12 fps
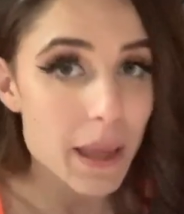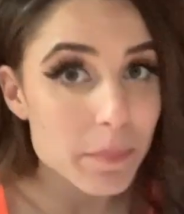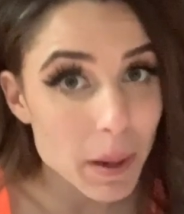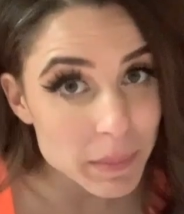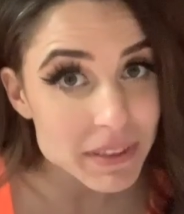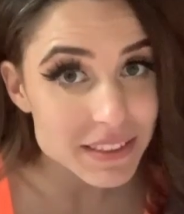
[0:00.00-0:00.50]

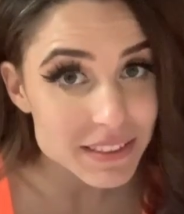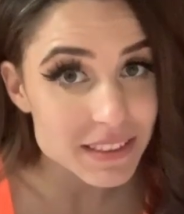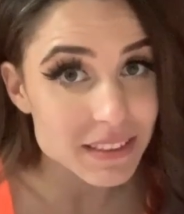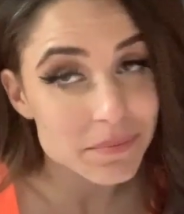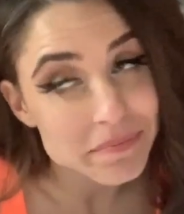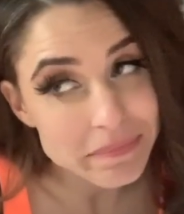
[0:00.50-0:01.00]
Mama
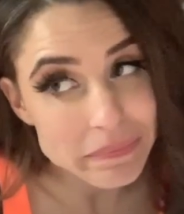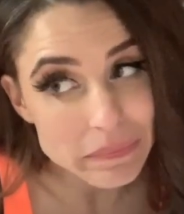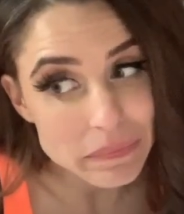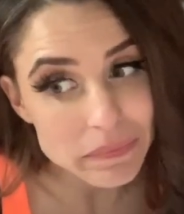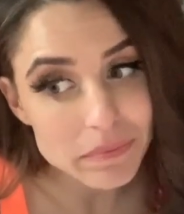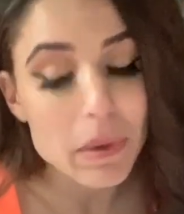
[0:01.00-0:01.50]

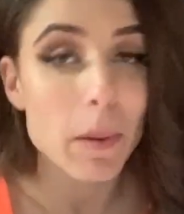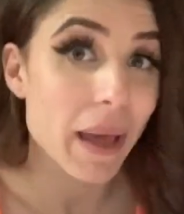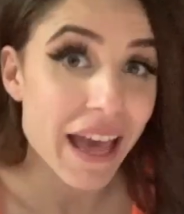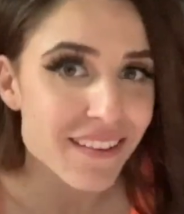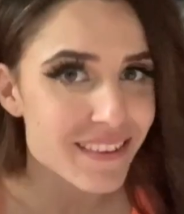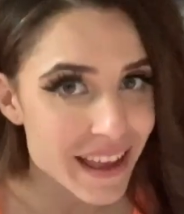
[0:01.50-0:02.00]

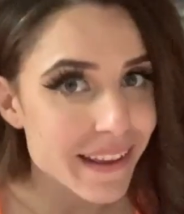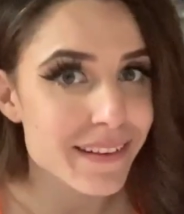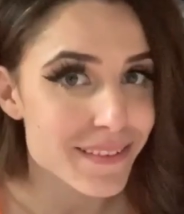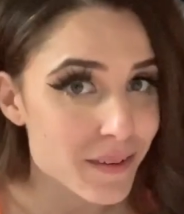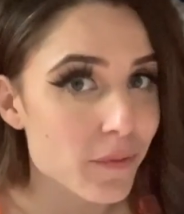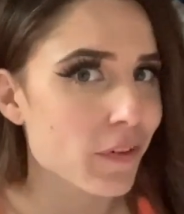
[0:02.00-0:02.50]
has to
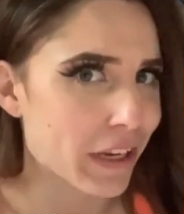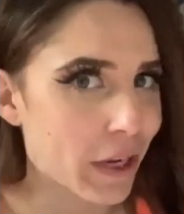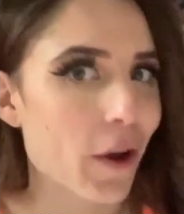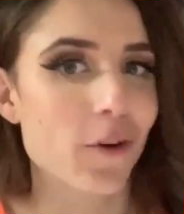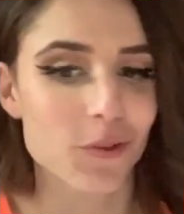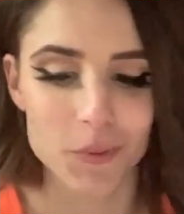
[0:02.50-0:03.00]
edit some
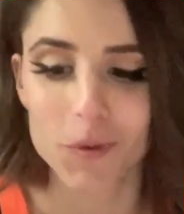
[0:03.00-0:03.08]
videos